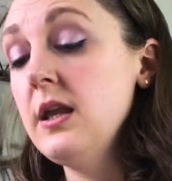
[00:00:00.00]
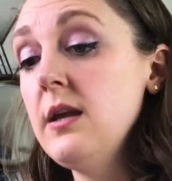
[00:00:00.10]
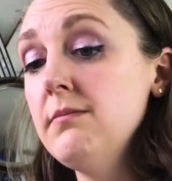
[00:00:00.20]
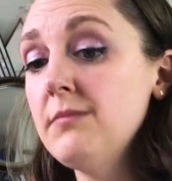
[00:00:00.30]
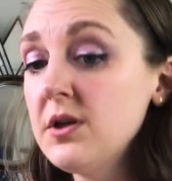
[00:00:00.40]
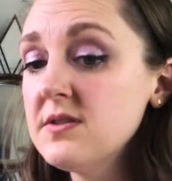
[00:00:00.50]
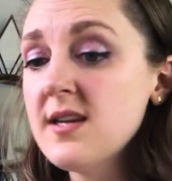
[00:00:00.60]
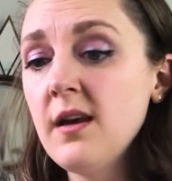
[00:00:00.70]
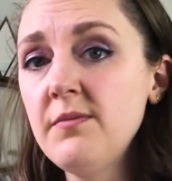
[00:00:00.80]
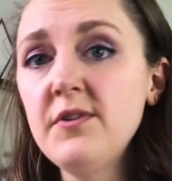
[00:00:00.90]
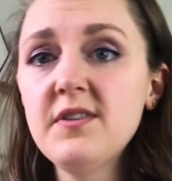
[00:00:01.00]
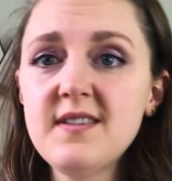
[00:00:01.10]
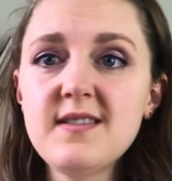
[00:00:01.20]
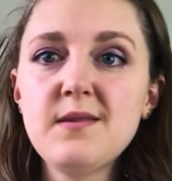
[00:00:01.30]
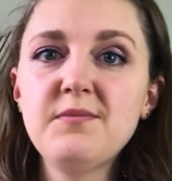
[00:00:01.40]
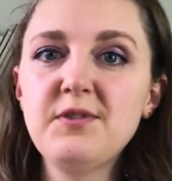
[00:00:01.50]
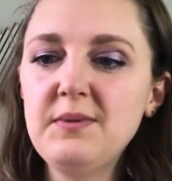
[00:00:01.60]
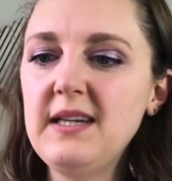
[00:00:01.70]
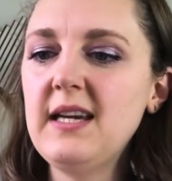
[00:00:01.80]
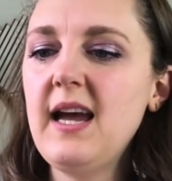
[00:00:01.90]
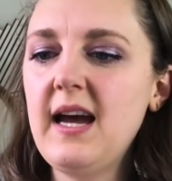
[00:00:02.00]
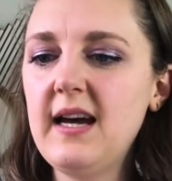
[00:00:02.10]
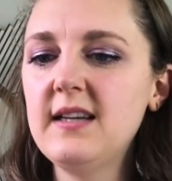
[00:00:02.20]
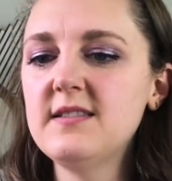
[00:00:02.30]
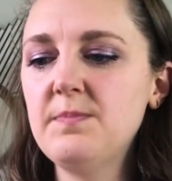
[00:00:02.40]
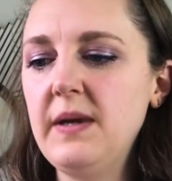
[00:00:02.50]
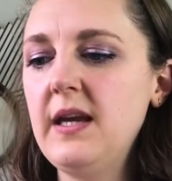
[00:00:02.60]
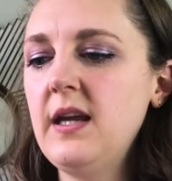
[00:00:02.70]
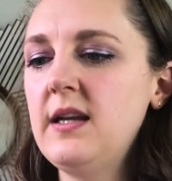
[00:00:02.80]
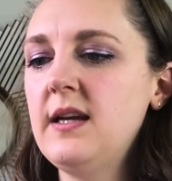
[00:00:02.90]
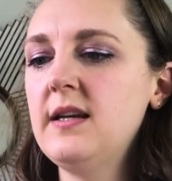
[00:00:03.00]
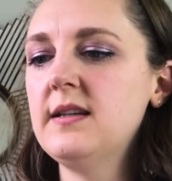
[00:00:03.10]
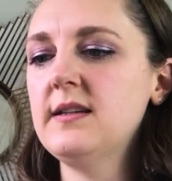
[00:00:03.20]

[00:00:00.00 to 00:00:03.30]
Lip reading: The most helpful system for me has been